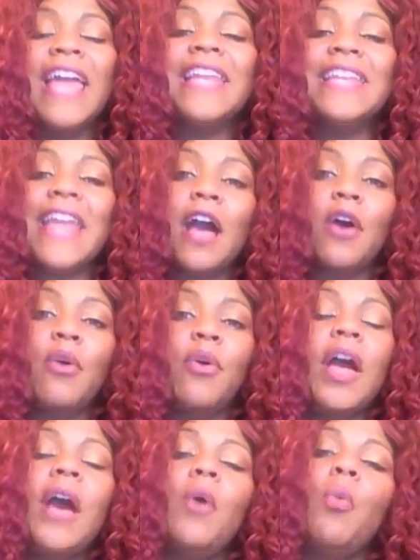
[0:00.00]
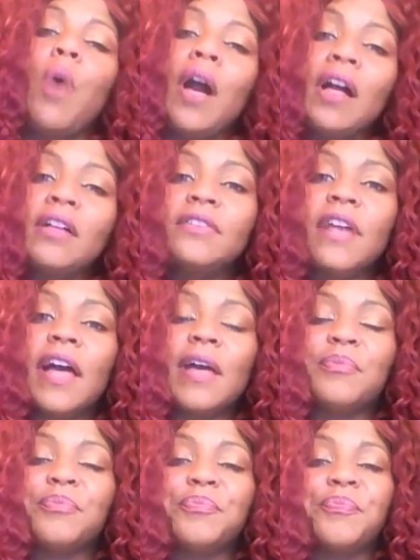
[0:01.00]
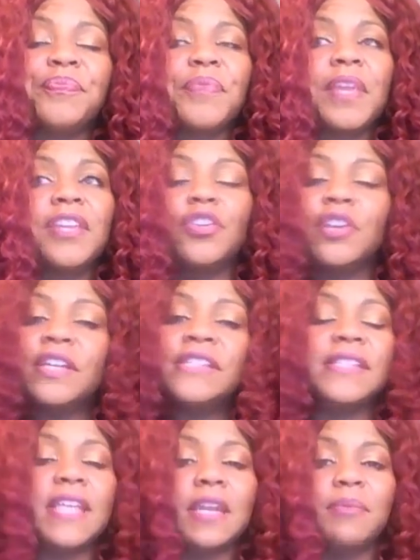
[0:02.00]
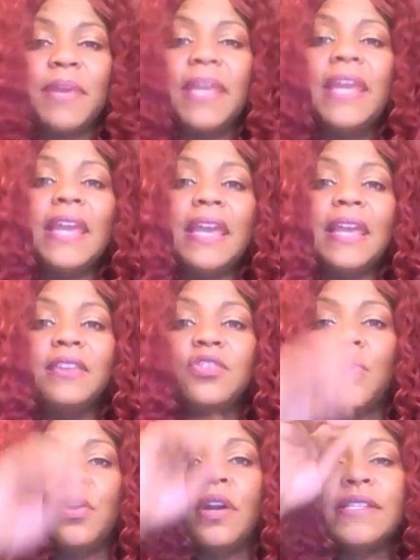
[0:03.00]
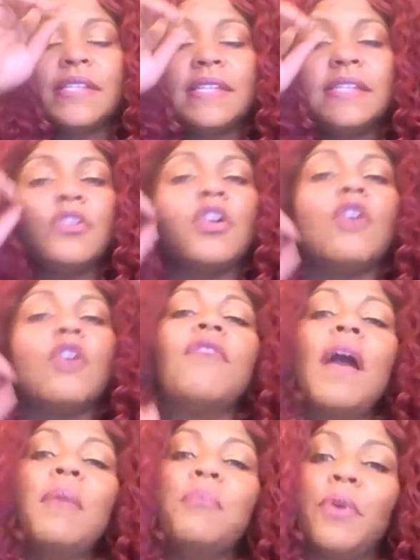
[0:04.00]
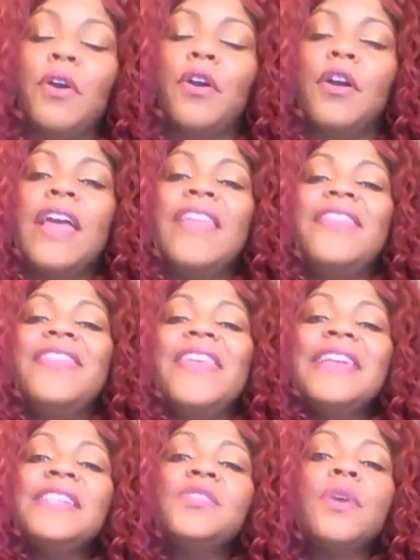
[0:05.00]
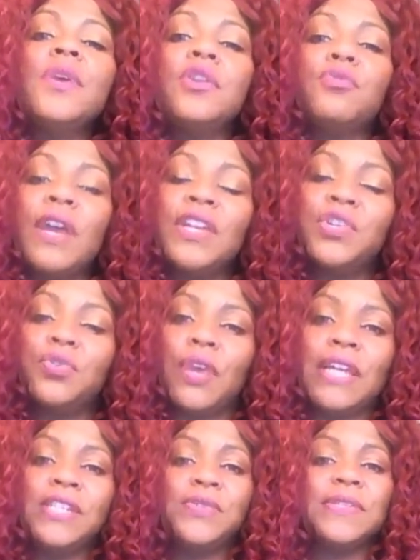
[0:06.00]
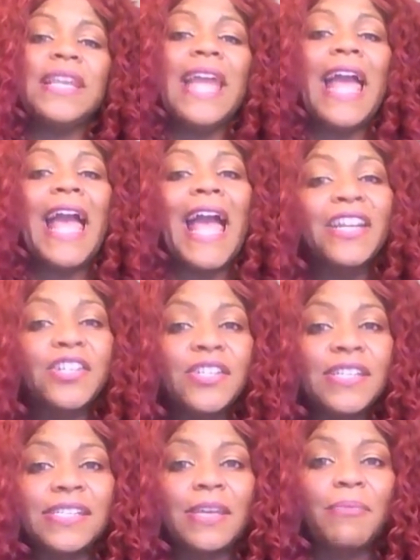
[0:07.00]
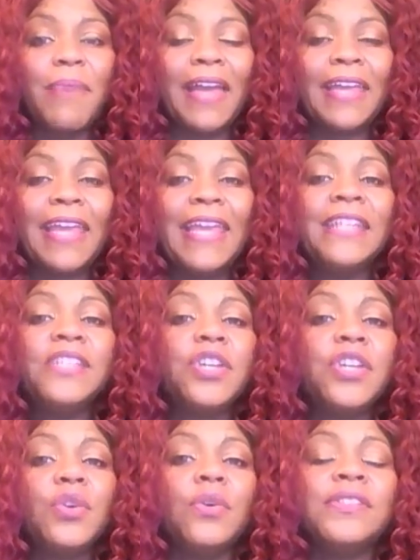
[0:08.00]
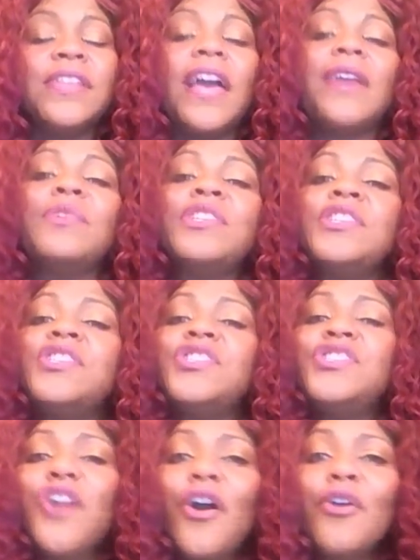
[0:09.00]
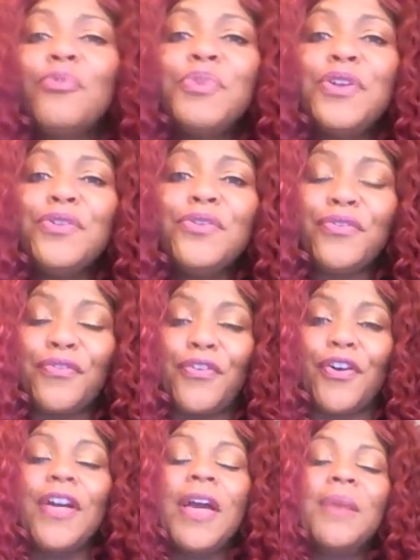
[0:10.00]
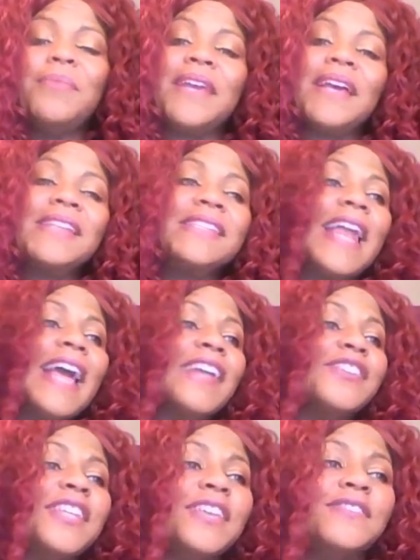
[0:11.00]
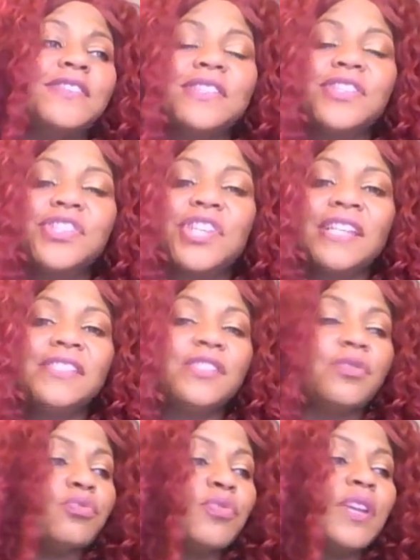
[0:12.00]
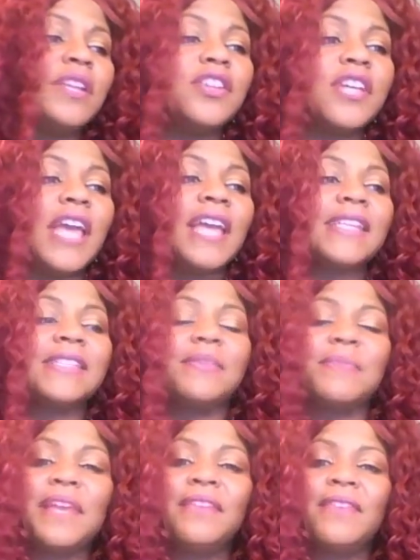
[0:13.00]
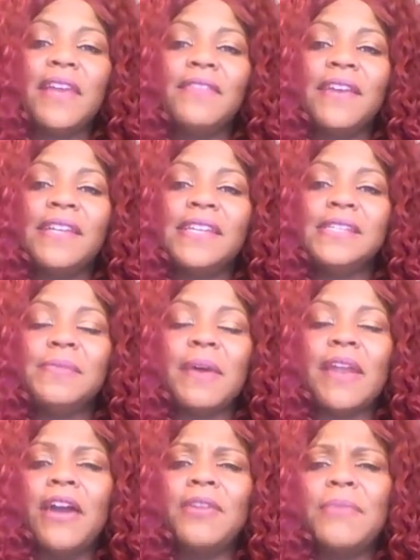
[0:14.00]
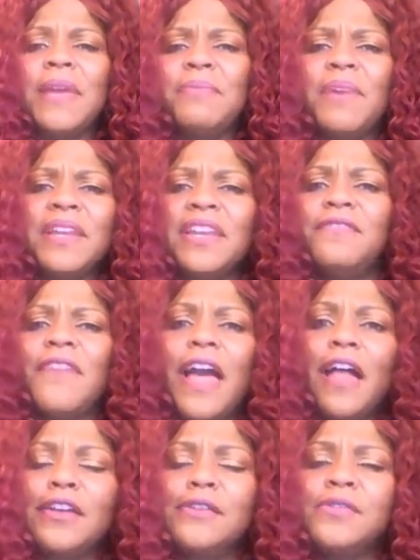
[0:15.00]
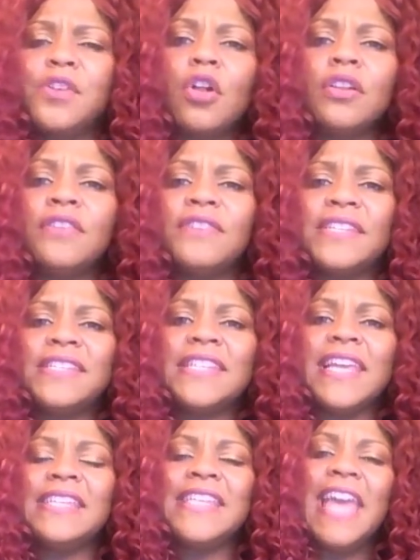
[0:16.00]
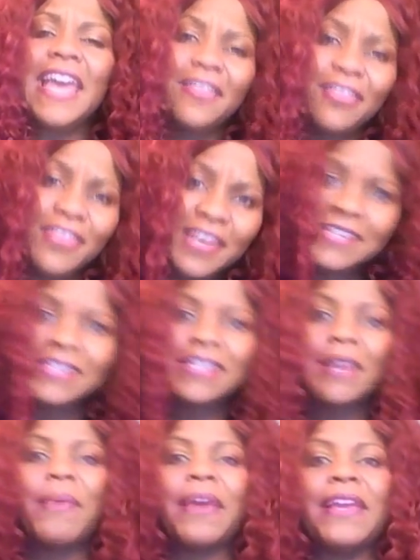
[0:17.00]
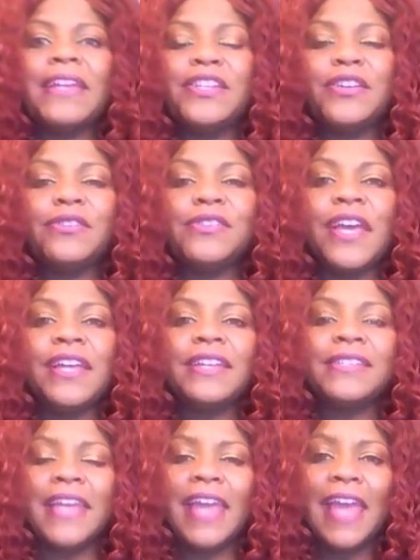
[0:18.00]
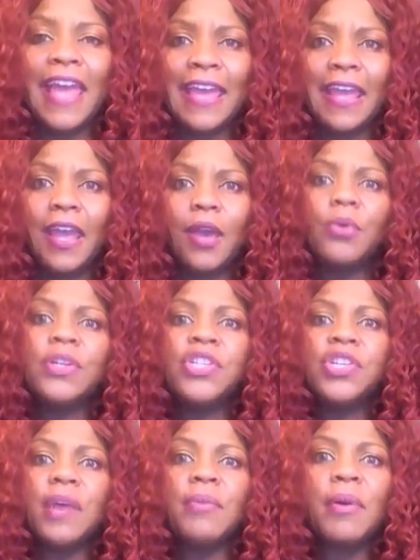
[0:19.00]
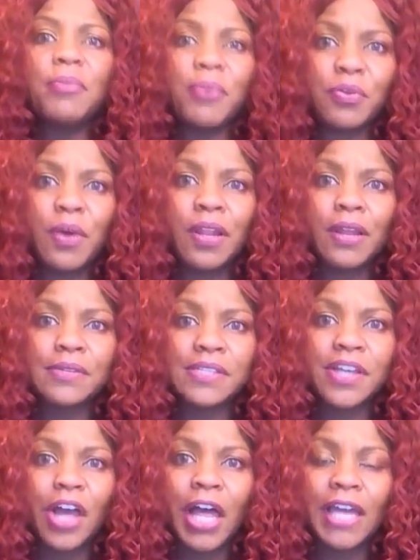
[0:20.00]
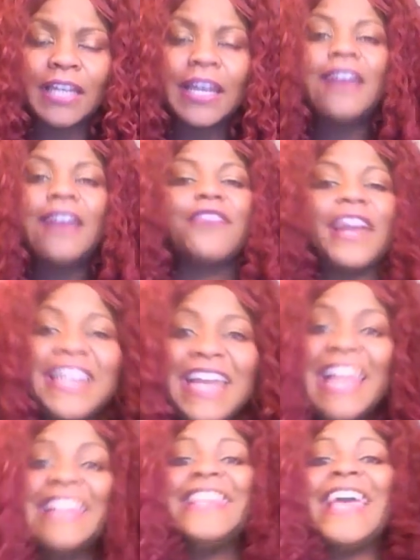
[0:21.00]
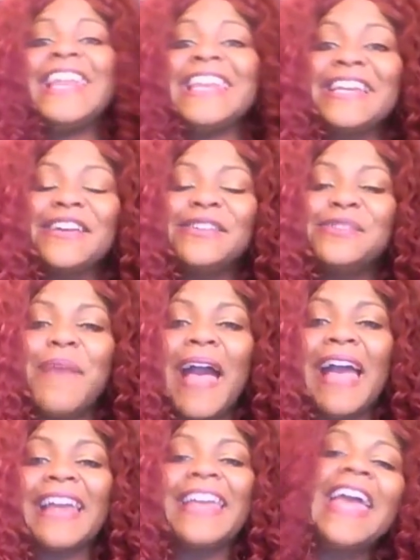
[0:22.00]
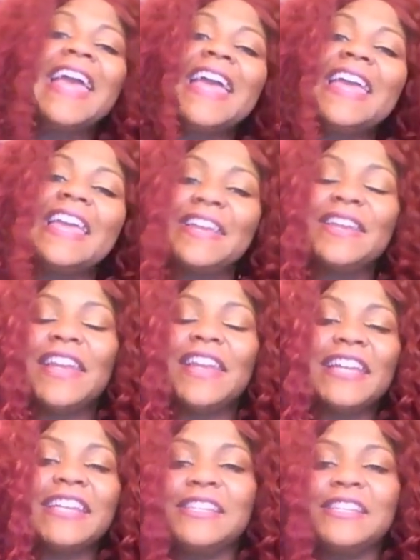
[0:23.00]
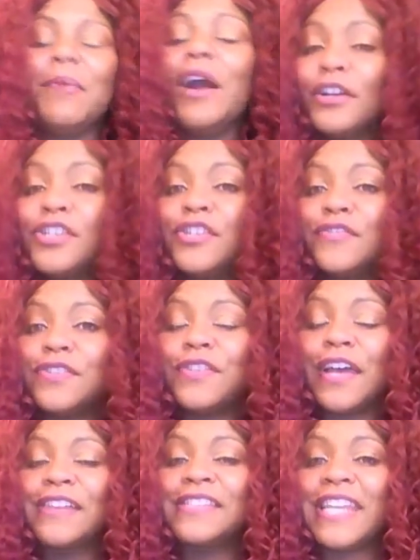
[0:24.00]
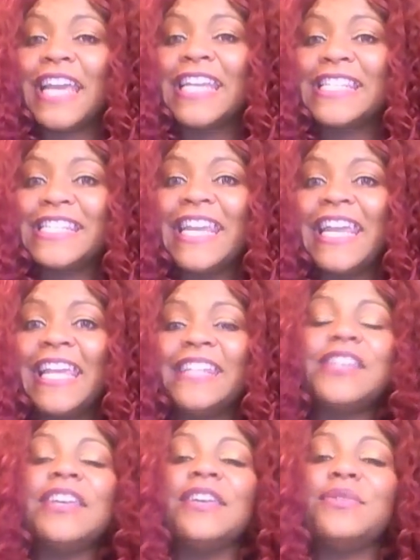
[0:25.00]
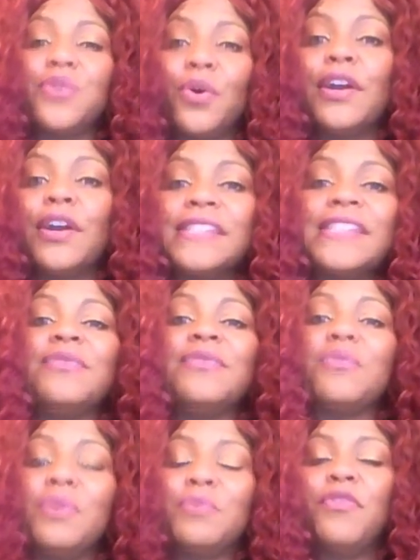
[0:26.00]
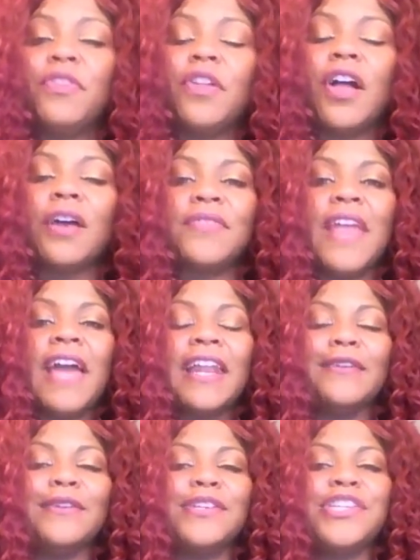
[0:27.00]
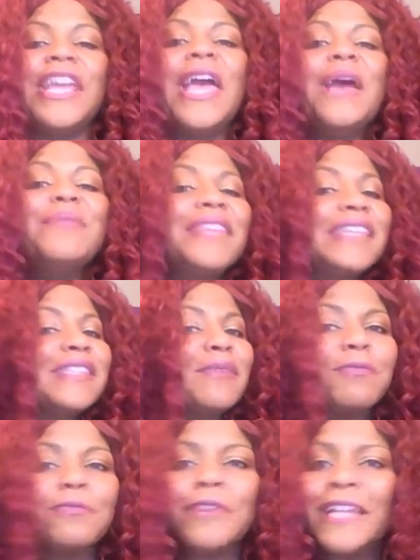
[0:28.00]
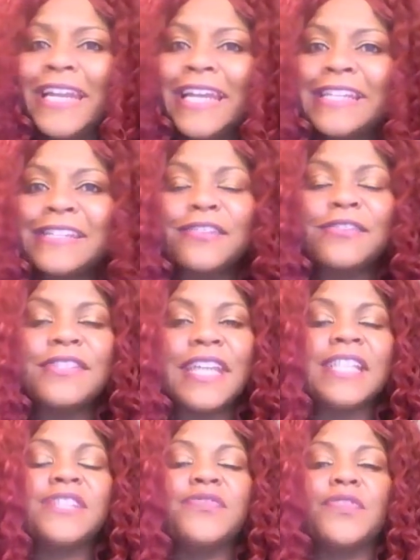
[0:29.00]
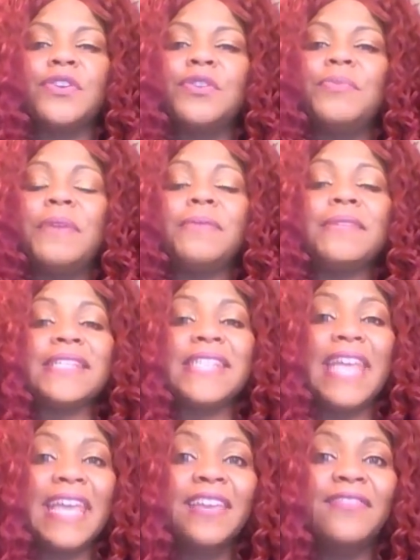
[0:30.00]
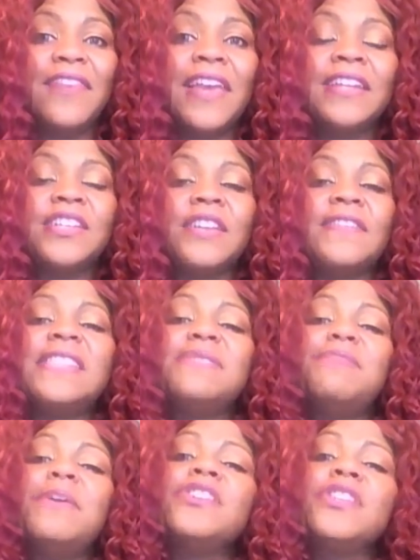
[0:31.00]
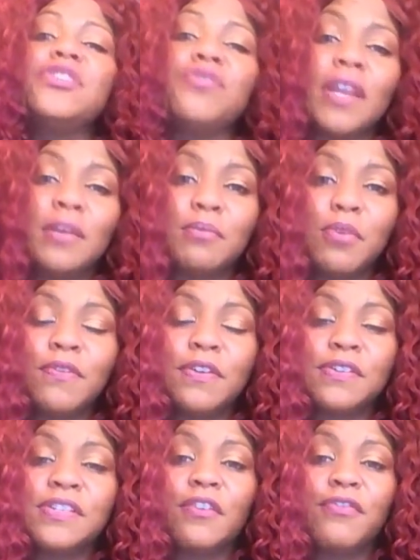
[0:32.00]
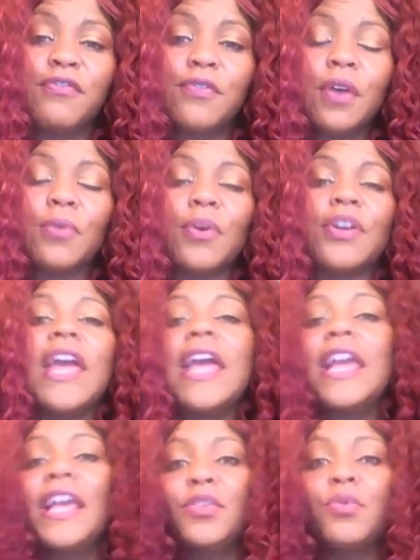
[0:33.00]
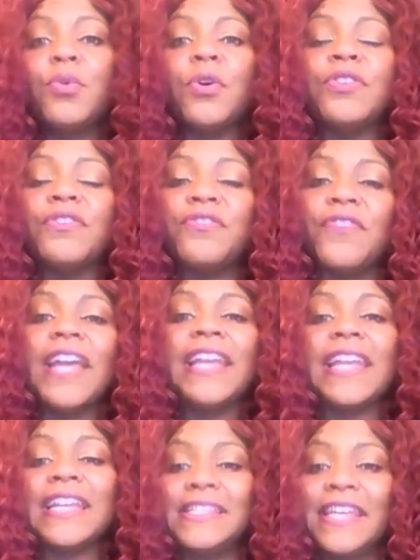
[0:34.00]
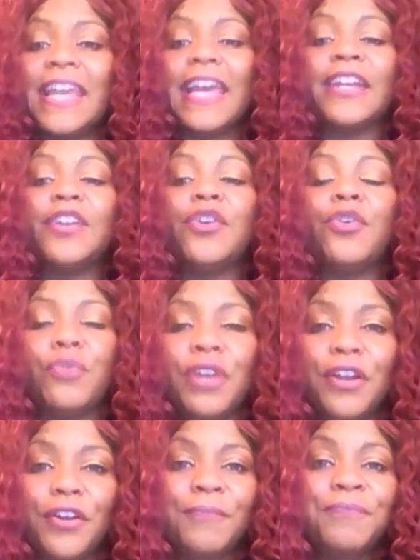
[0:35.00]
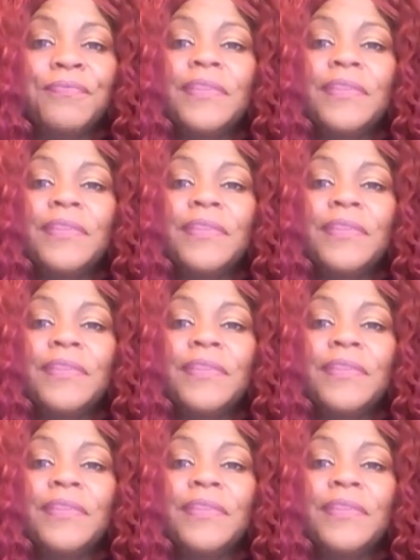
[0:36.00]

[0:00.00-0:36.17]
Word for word: Now, while um, Uranus is going to be in Taurus until November, then it's going to retrograde, so it's going to actually step back into your sign, which is so beautiful because it actually gives you this chance to relook at, get some innovative ideas about how to make money, values, all of these things, then step back into your sign and say, hey, what'd you come up with while I was gone, right? And then it goes back In, in March of two thousand nineteen to Taurus, and then we move along with that energy. But that's a pretty nice little dance for you to be able to take advantage of, especially trying to move yourself forward in the world of finance and career.